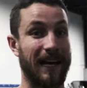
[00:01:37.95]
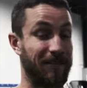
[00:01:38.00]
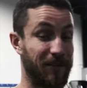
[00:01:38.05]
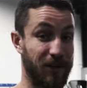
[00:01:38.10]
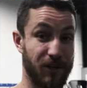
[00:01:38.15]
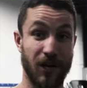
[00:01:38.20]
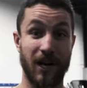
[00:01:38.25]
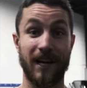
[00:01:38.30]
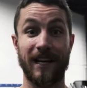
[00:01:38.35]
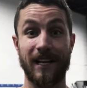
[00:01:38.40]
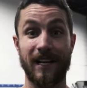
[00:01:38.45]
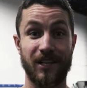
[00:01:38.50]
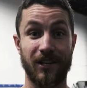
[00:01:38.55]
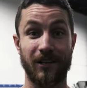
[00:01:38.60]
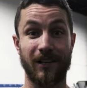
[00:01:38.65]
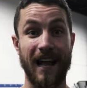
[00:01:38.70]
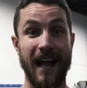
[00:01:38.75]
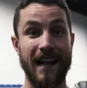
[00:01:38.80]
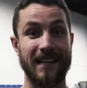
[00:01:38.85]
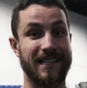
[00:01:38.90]
If you're trying to get your
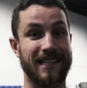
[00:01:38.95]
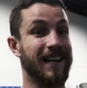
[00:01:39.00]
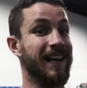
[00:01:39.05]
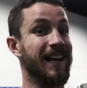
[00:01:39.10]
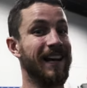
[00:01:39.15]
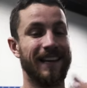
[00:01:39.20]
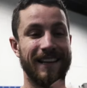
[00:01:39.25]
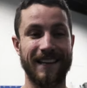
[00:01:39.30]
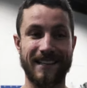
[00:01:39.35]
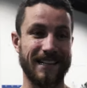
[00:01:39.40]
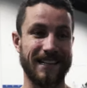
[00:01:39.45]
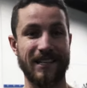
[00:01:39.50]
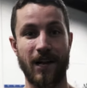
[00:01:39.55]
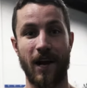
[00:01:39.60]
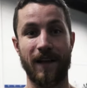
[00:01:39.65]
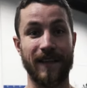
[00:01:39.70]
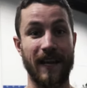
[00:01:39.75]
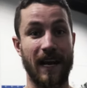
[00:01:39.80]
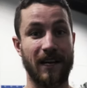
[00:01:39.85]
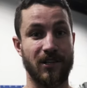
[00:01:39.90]
lats, this is
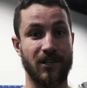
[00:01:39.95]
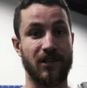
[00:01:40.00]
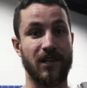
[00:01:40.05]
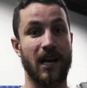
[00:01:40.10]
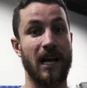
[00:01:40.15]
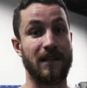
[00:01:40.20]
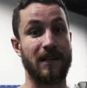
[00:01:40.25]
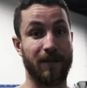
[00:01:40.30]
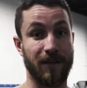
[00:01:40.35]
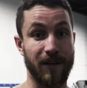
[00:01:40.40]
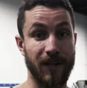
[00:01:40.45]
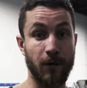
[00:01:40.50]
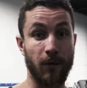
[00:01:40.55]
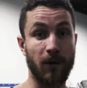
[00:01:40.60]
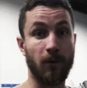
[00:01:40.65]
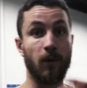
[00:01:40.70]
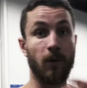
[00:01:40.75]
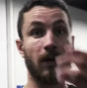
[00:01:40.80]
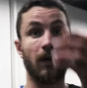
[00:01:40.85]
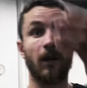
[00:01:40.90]
not the exercise for you.
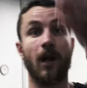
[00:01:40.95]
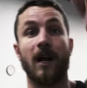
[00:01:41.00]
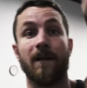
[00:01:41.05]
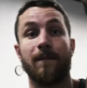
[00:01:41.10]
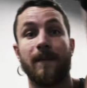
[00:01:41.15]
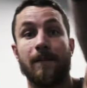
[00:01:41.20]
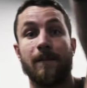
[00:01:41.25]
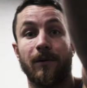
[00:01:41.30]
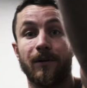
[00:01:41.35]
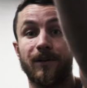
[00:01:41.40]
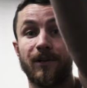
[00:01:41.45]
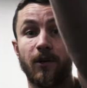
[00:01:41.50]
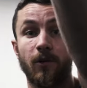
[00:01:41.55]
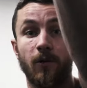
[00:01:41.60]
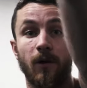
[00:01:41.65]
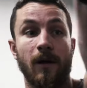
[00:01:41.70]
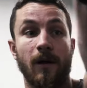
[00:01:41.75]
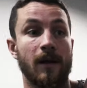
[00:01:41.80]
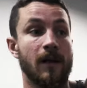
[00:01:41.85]
And what a lot of people do